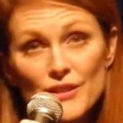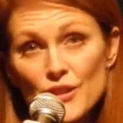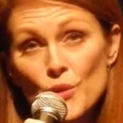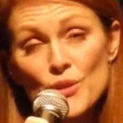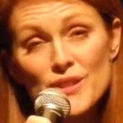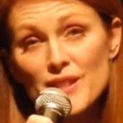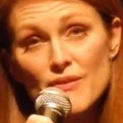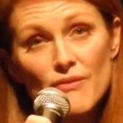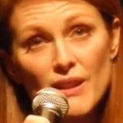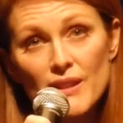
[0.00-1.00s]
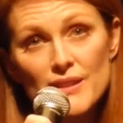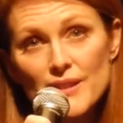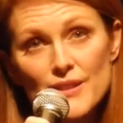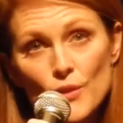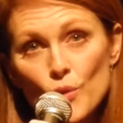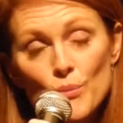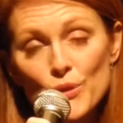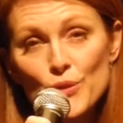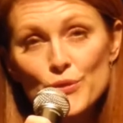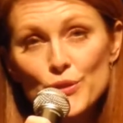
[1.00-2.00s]
You see Kristen's face, it's so
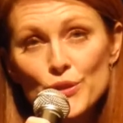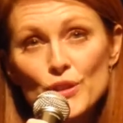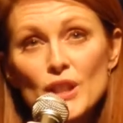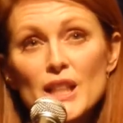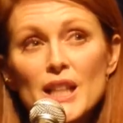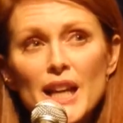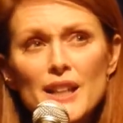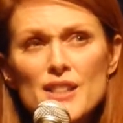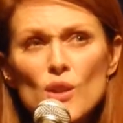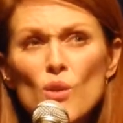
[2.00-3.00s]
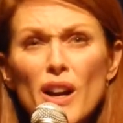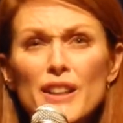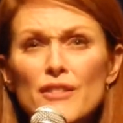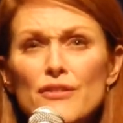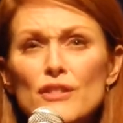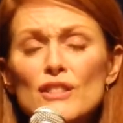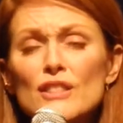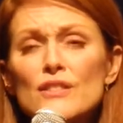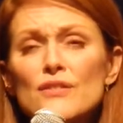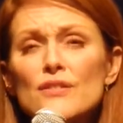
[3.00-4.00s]
beautiful, and it's so kind of full
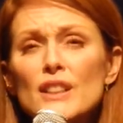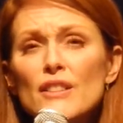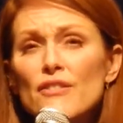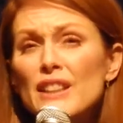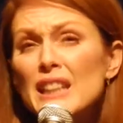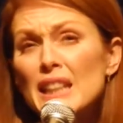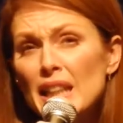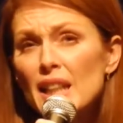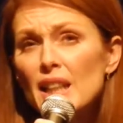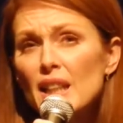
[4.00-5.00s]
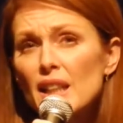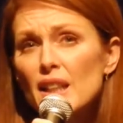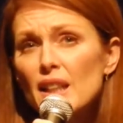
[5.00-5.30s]
of feeling.